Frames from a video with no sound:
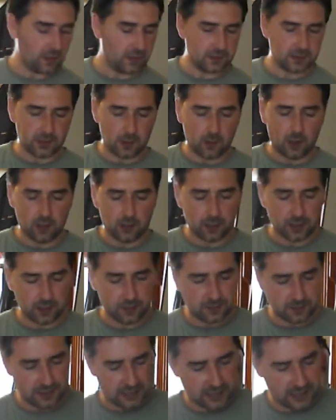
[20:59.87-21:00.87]
So on
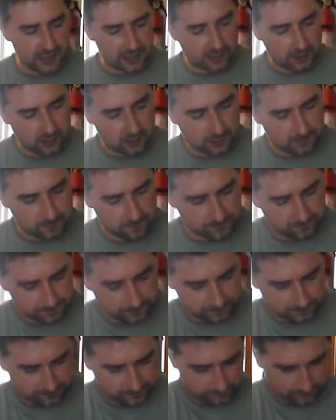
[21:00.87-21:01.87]
goes the airlock.
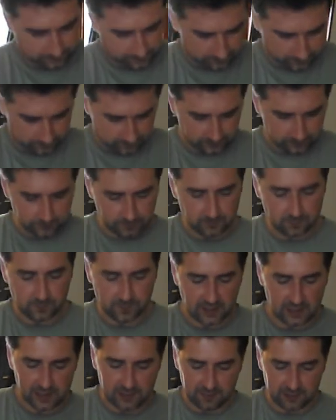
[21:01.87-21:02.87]

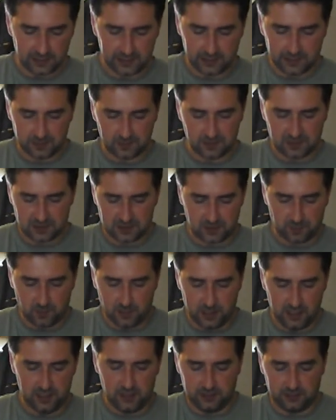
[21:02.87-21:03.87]
Give it a little
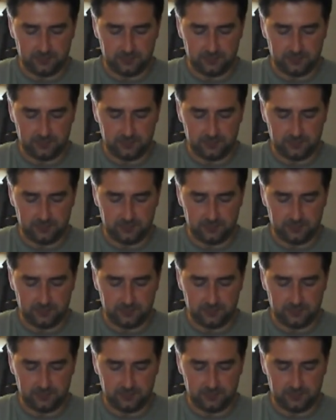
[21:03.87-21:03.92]
swirl.